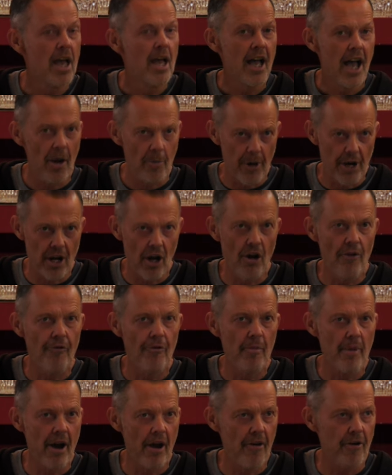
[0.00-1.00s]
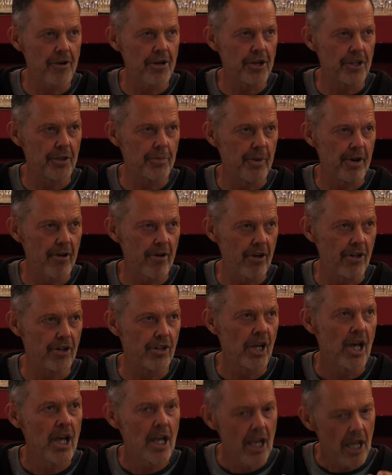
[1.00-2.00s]
And we know from our own experience,
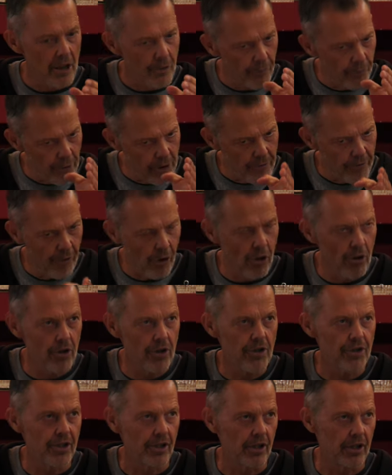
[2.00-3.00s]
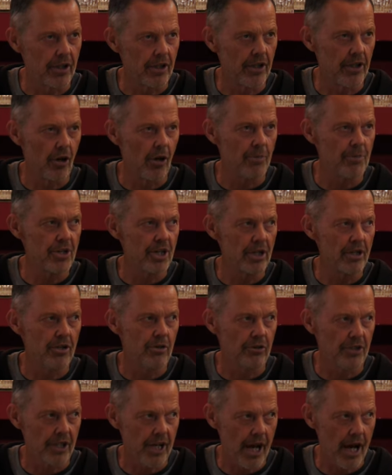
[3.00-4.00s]
if we focus on an object
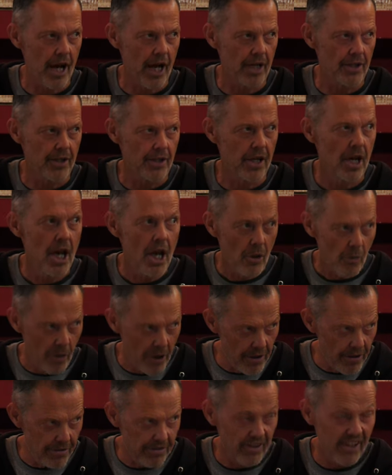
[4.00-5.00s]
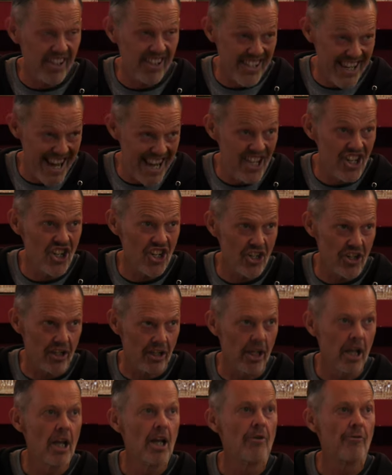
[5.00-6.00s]
or task with
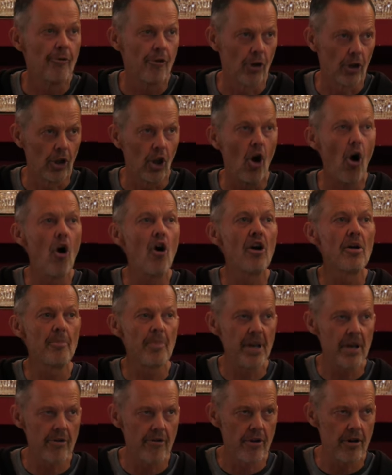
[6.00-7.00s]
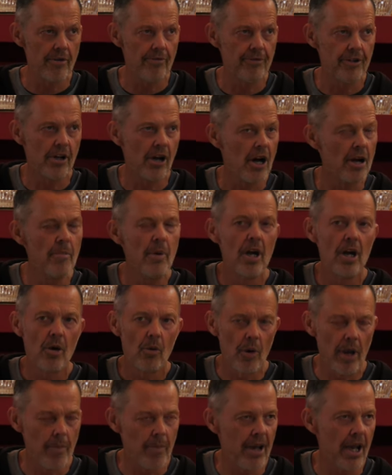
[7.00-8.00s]
tension for a longer period of time,
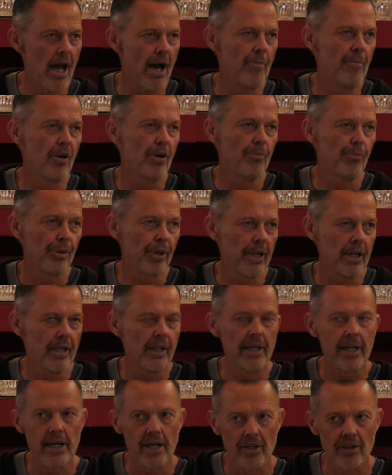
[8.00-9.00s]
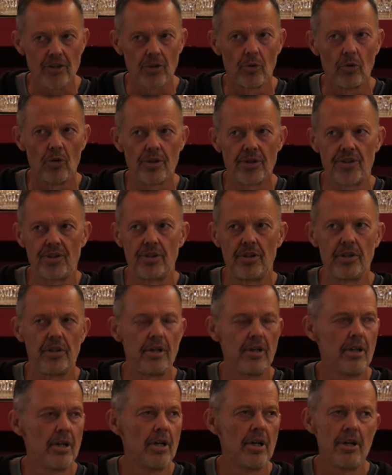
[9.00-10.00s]
we become completely exhausted.
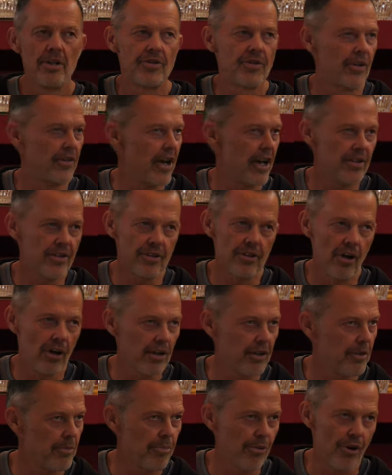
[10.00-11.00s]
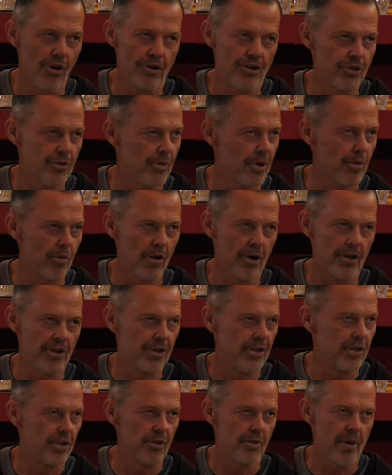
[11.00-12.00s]
So that's not the approach we want to
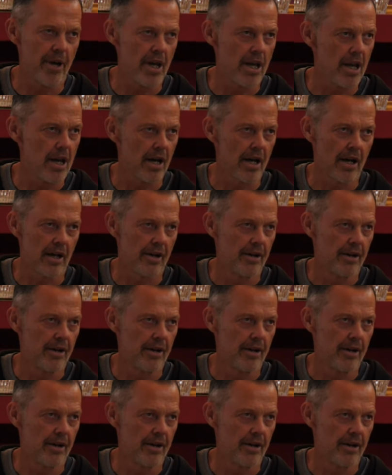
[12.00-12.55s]
do here.